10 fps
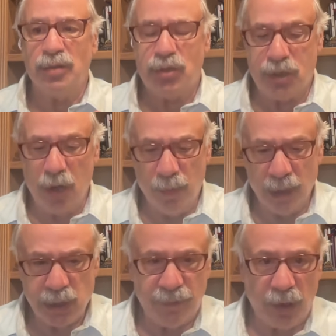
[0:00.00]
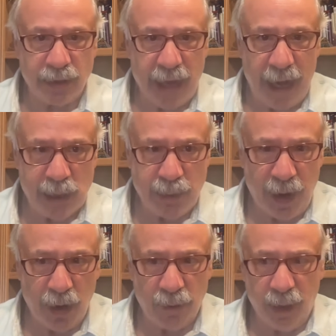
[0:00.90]
so much of our
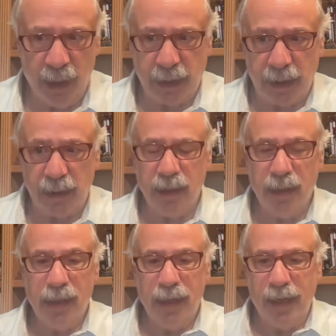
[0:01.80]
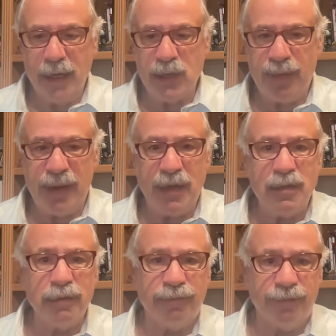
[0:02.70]
taxpayer money is
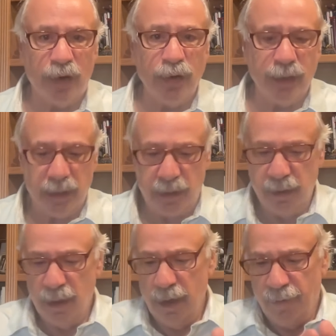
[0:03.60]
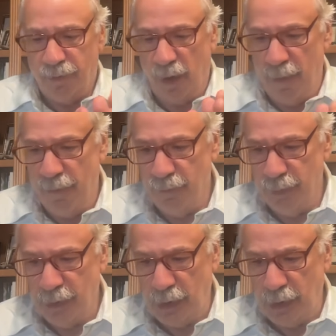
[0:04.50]
being diverted from